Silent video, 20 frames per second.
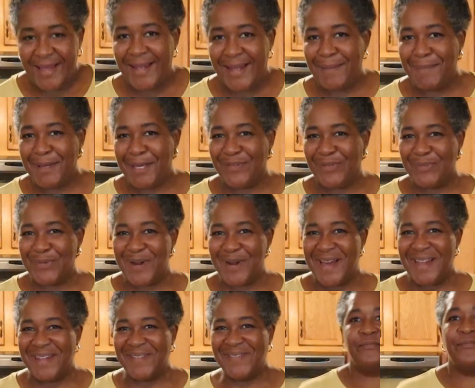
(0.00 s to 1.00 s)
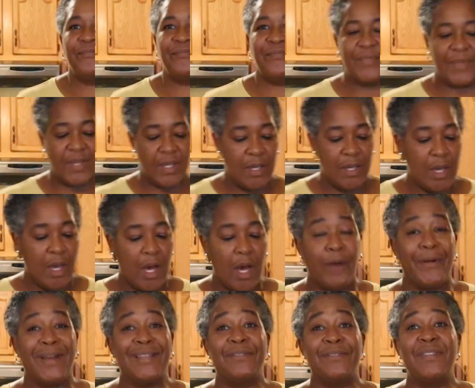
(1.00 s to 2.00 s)
Let me get some more olive.
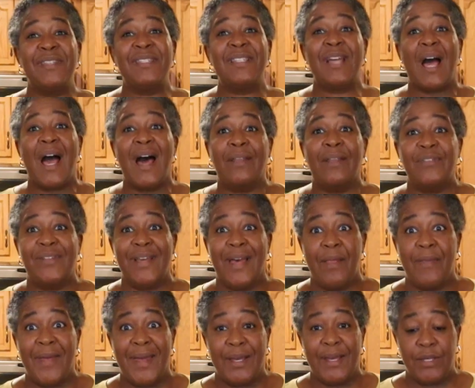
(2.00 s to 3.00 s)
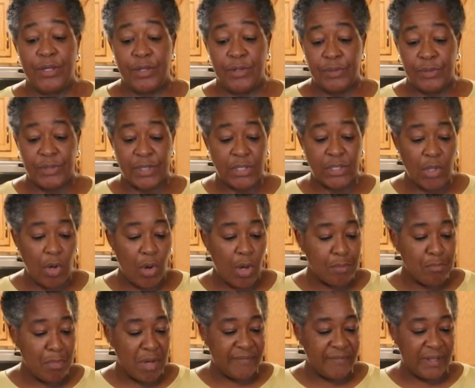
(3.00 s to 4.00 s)
All right, so this is the olive salad that I use. It's
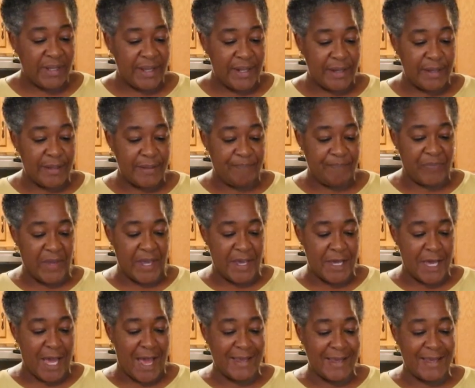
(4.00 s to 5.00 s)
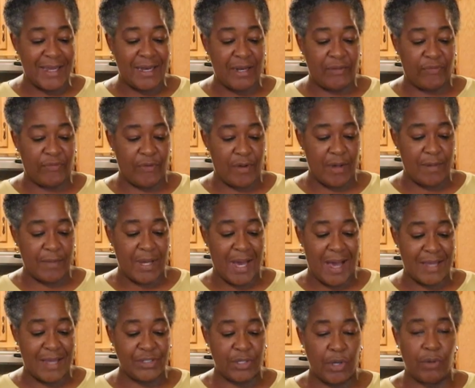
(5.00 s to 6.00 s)
called muffaletta. I get it from
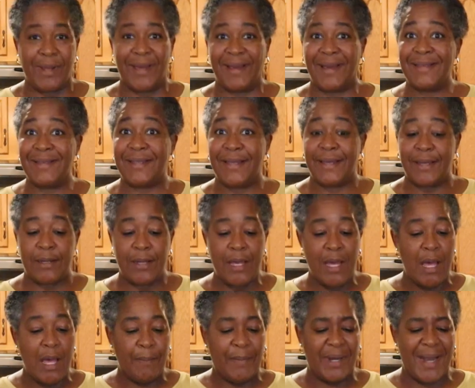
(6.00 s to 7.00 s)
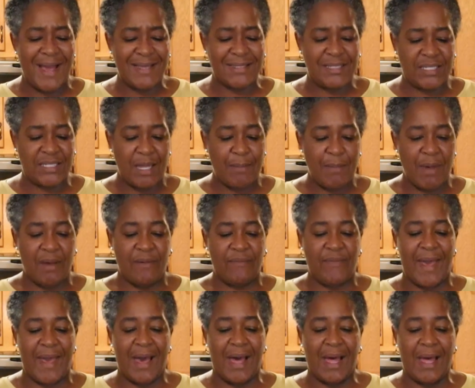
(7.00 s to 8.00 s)
Costco, like I said, but it has some of
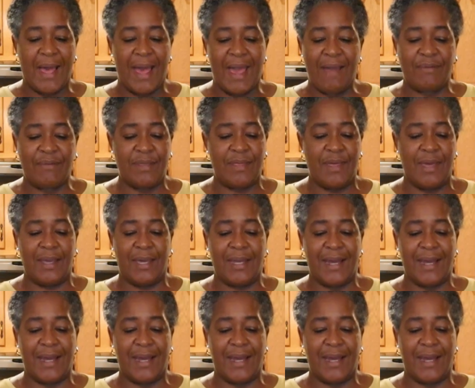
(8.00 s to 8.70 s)
everything.